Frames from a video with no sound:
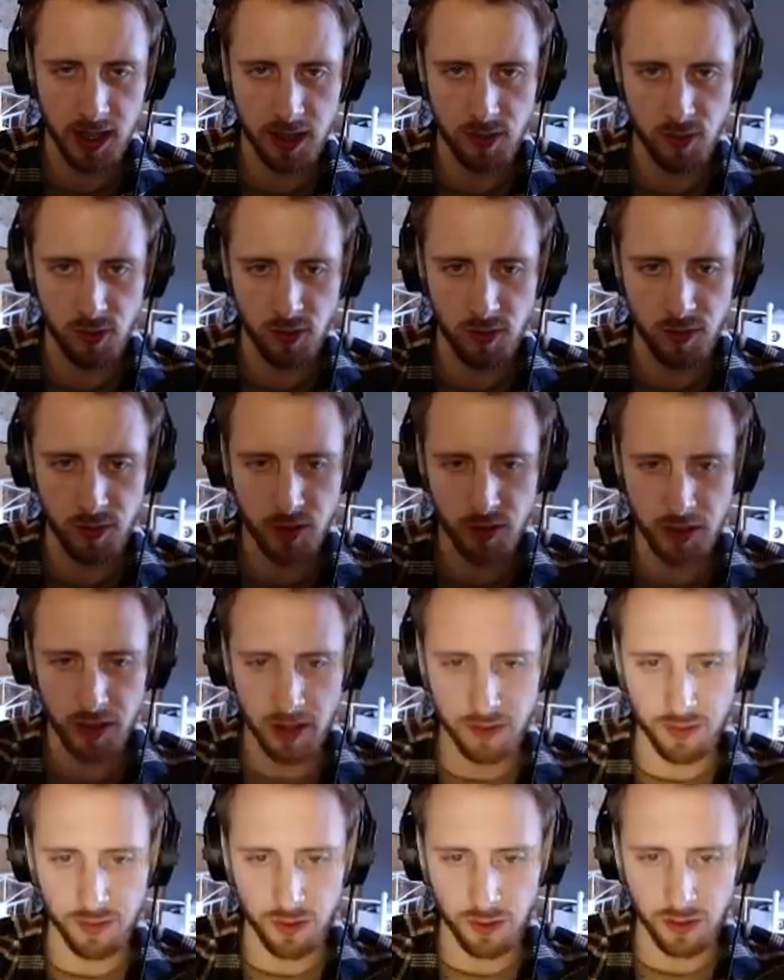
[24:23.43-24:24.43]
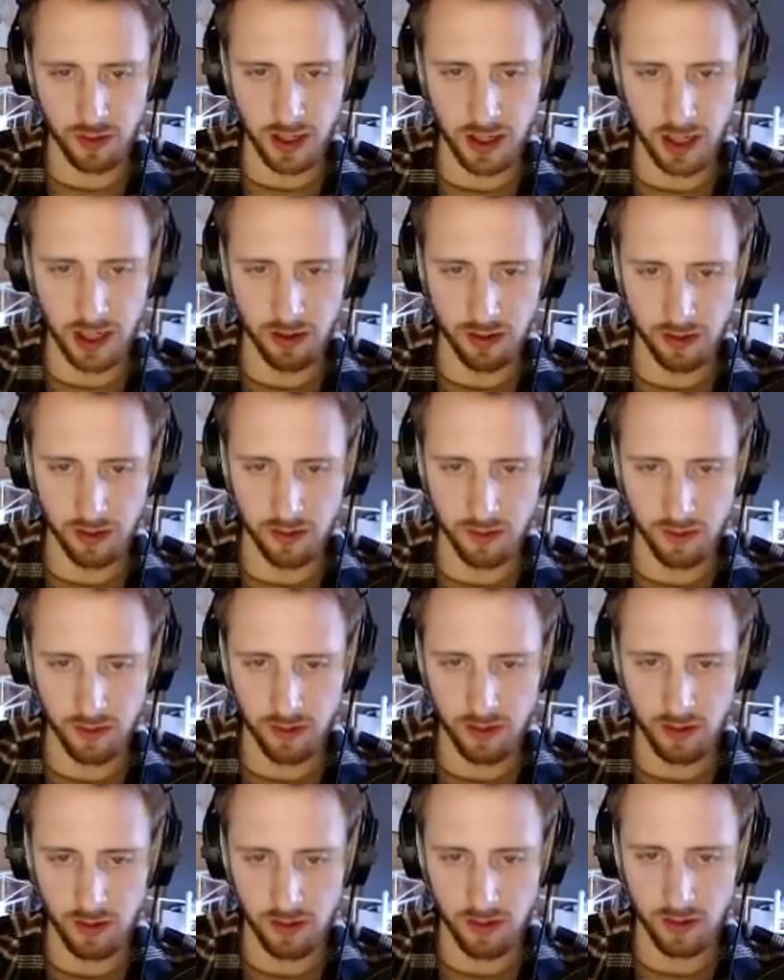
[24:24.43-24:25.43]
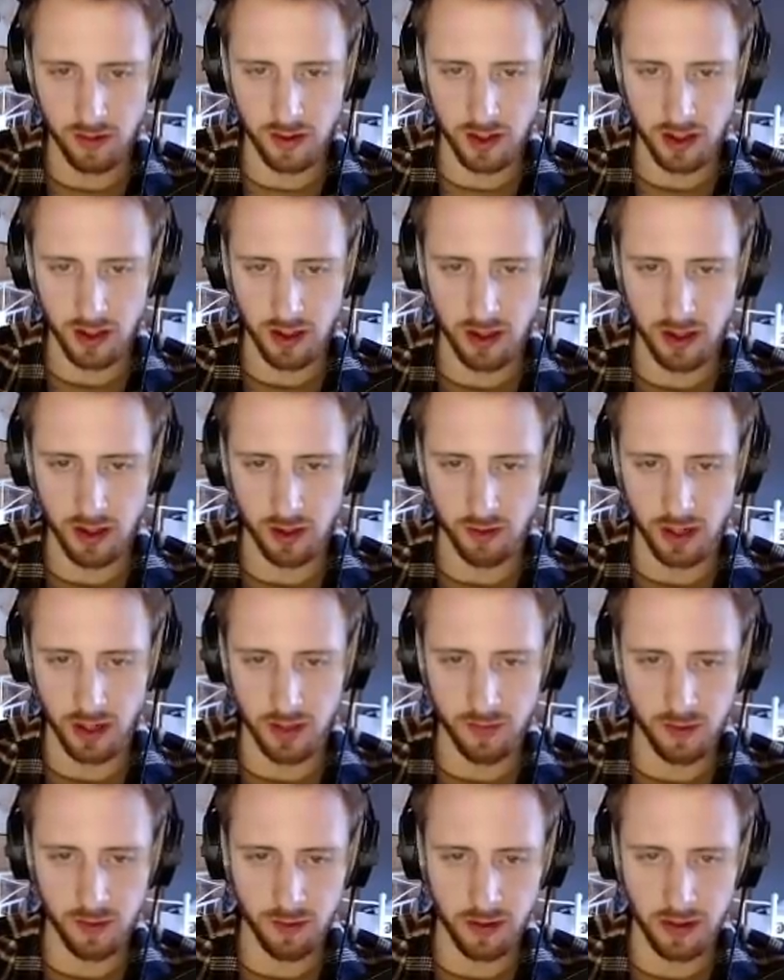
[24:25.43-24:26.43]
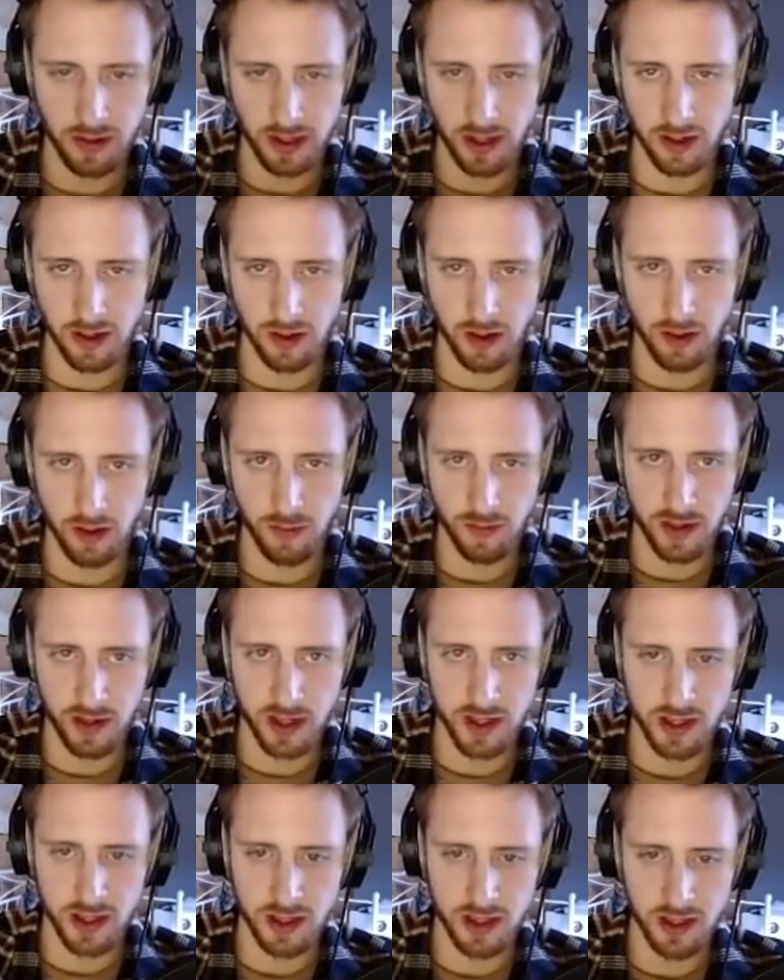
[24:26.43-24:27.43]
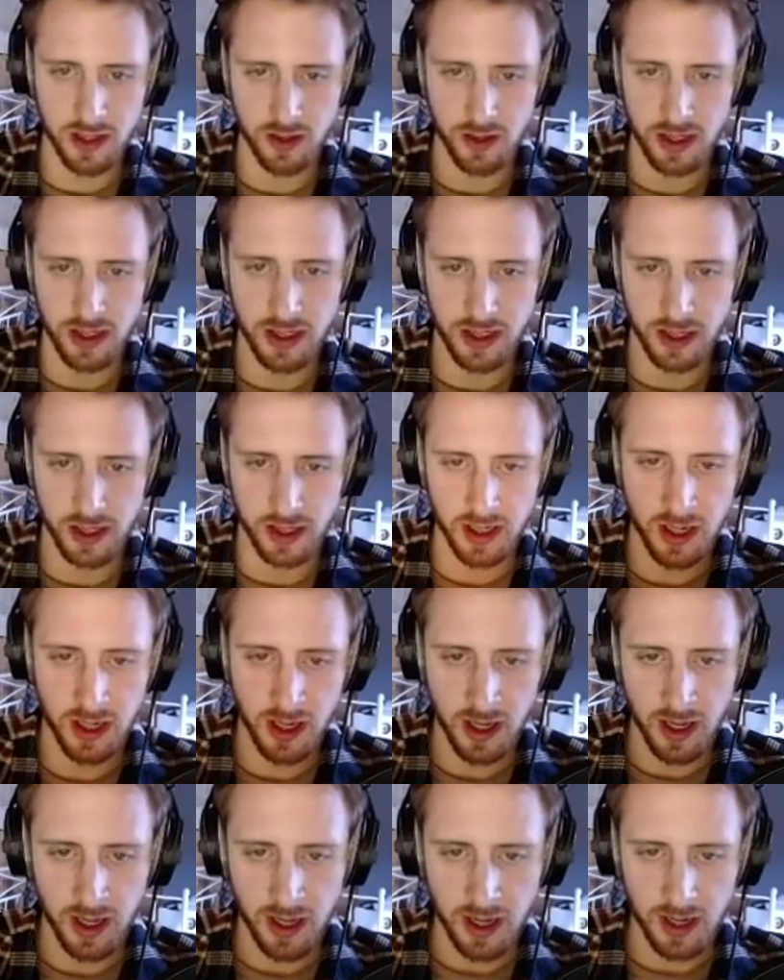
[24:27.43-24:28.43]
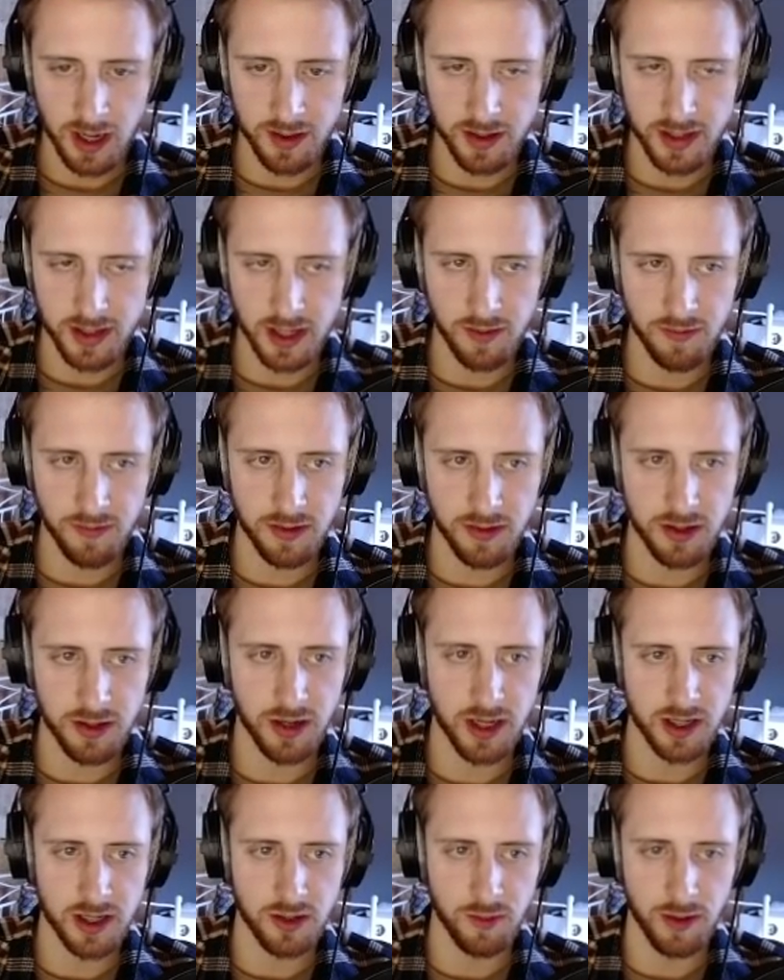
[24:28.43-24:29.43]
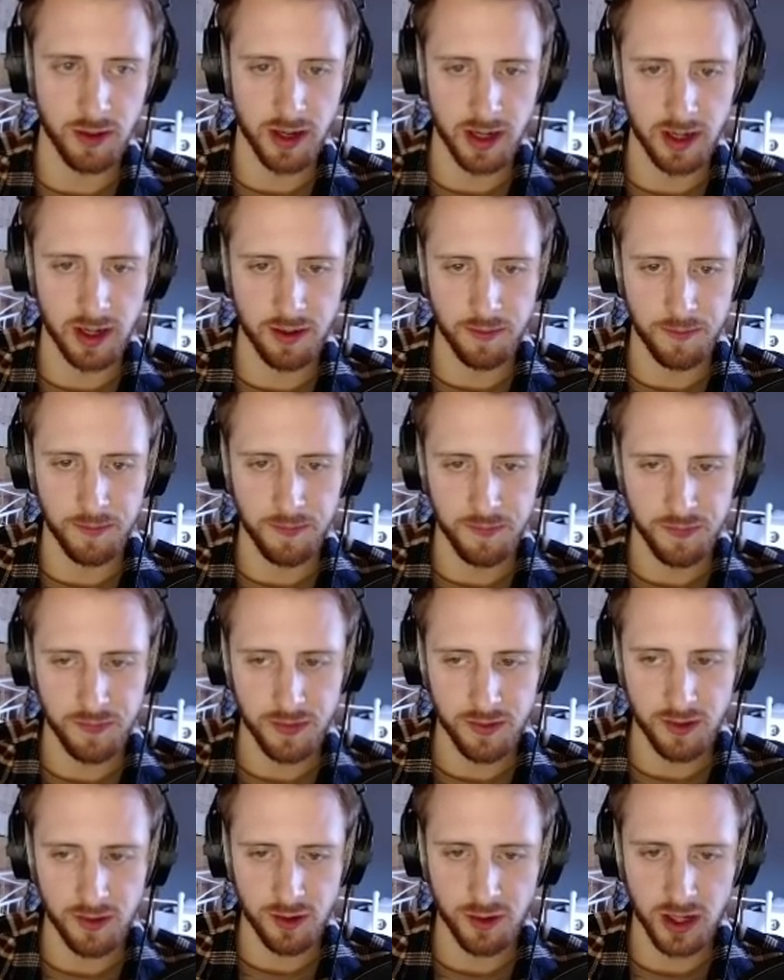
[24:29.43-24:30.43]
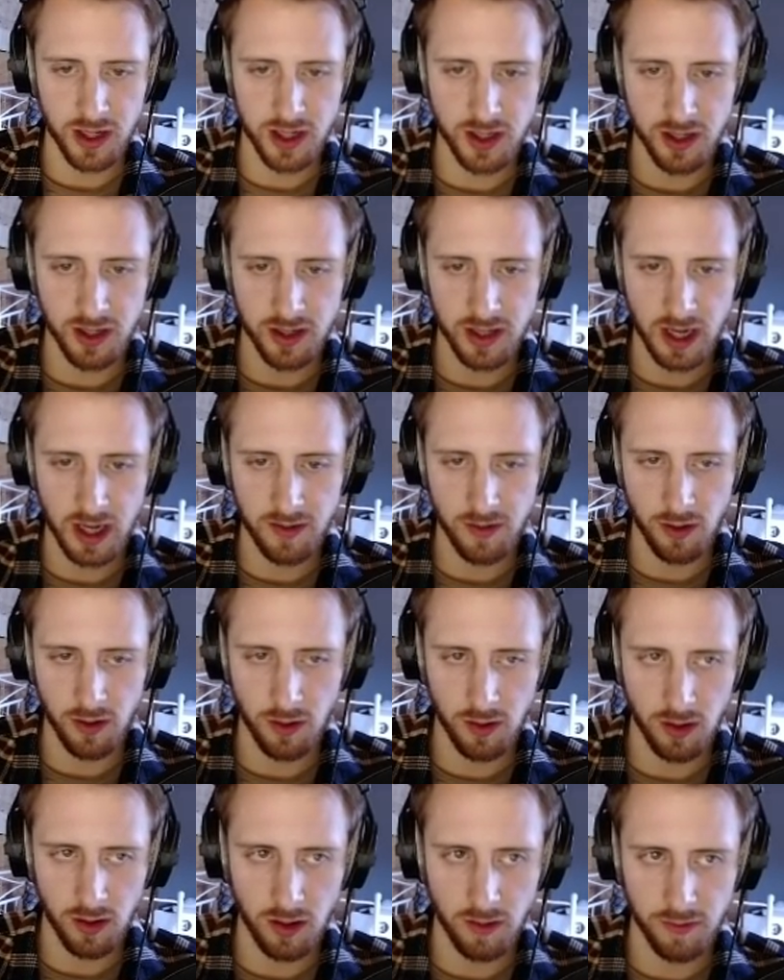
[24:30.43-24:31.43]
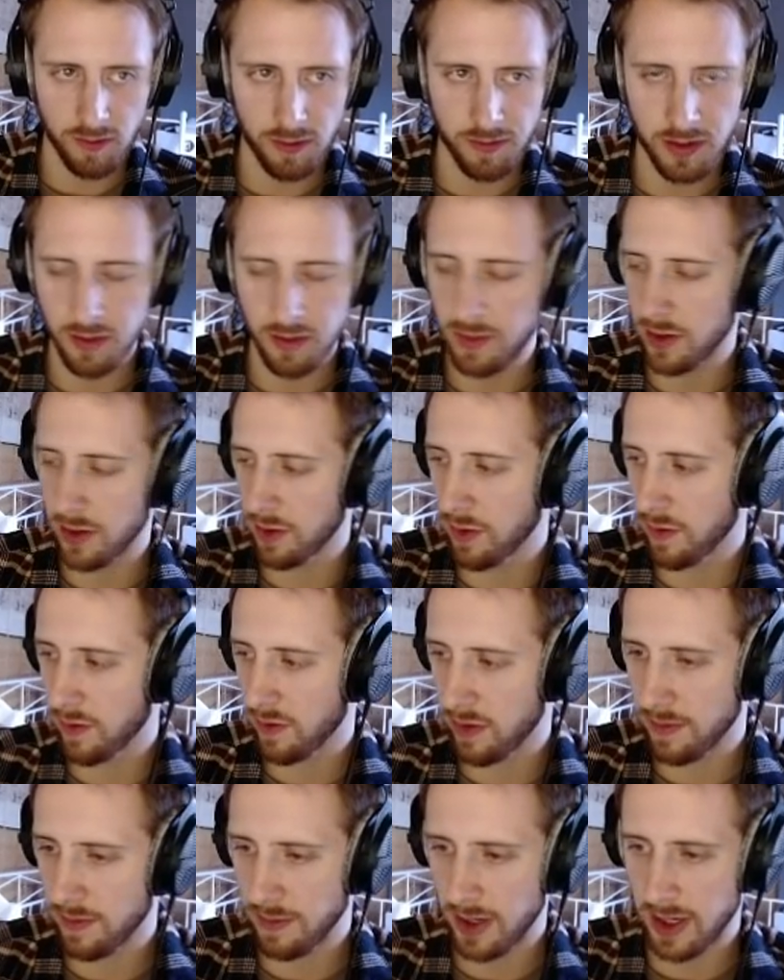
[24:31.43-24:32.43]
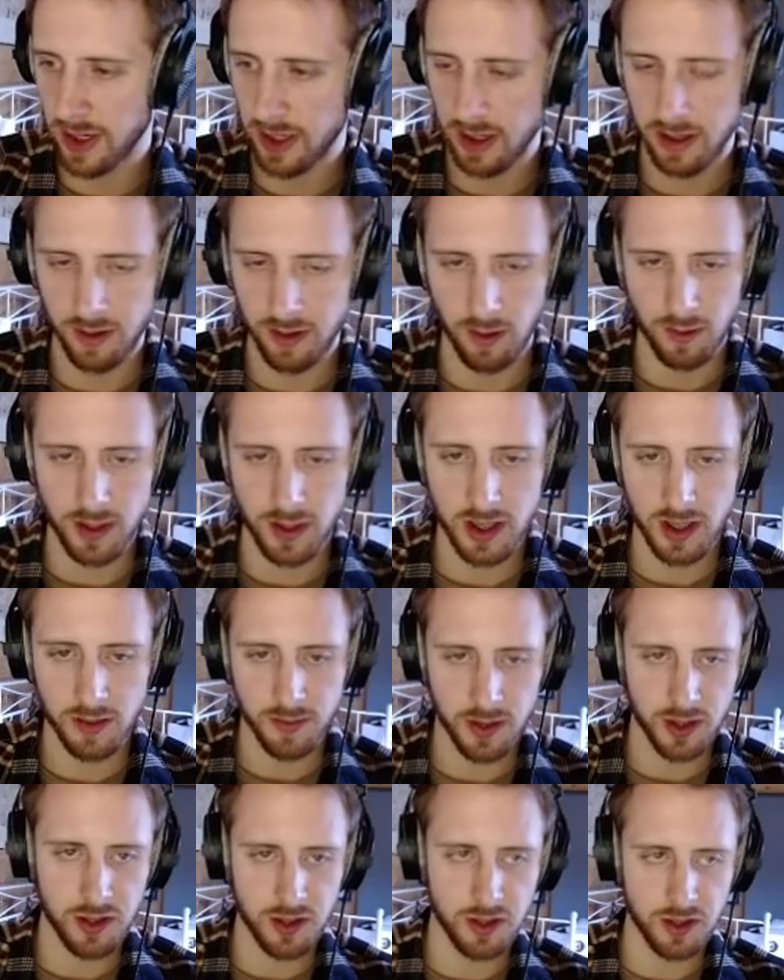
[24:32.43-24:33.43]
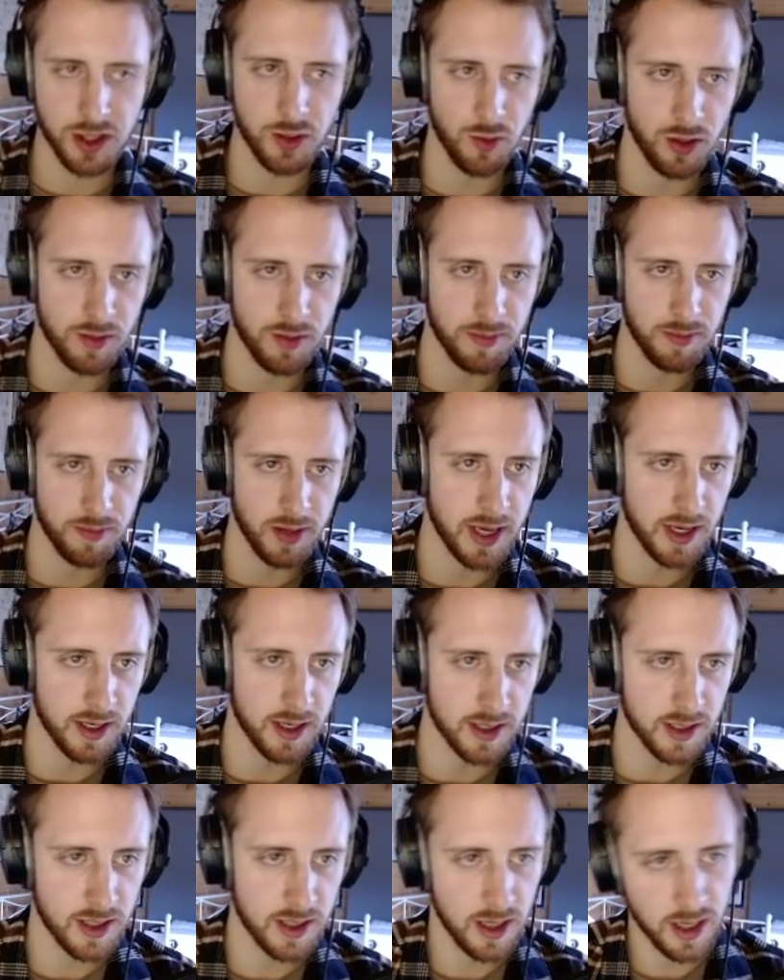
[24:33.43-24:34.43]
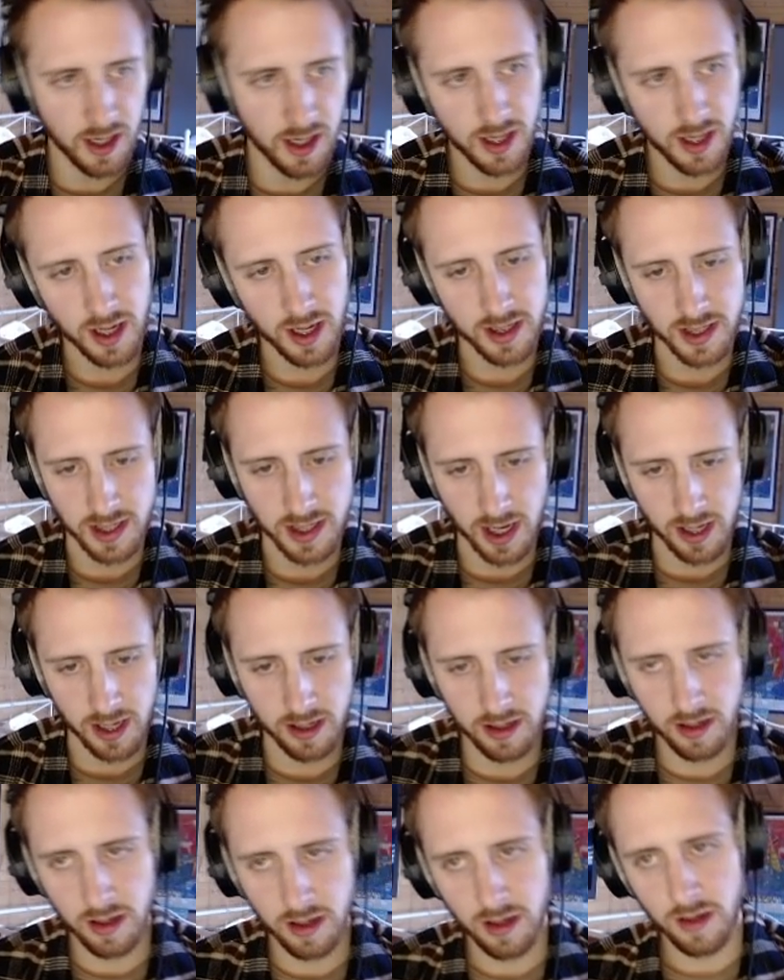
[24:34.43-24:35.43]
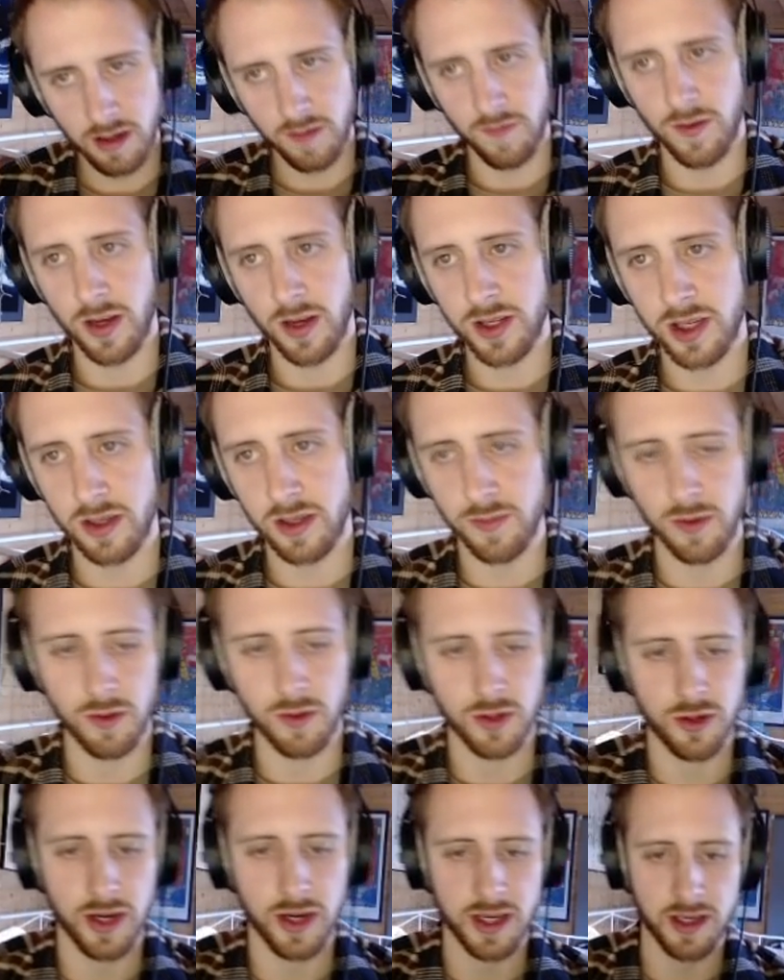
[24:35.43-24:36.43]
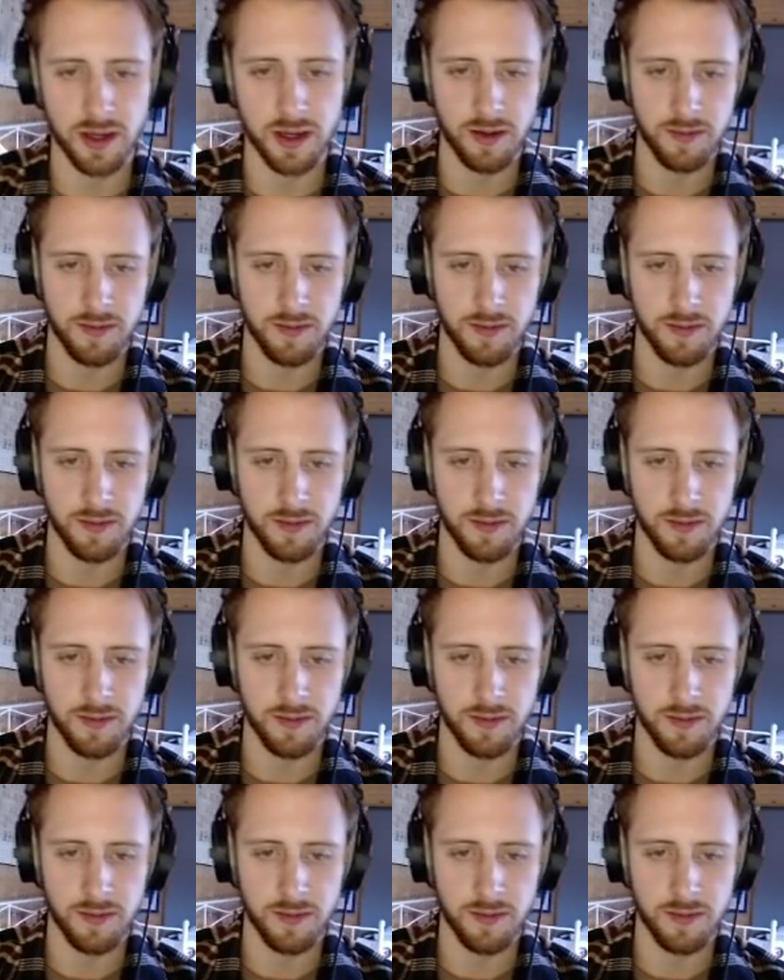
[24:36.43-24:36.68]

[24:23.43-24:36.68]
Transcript: rooms where the ball cannot grapple, where he can't operate as easily, and the same for the Tracer, where the Tracer doesn't have a whole lot of room to maneuver and blink. Those are the positions you want to play as a Zen versus ball Tracer.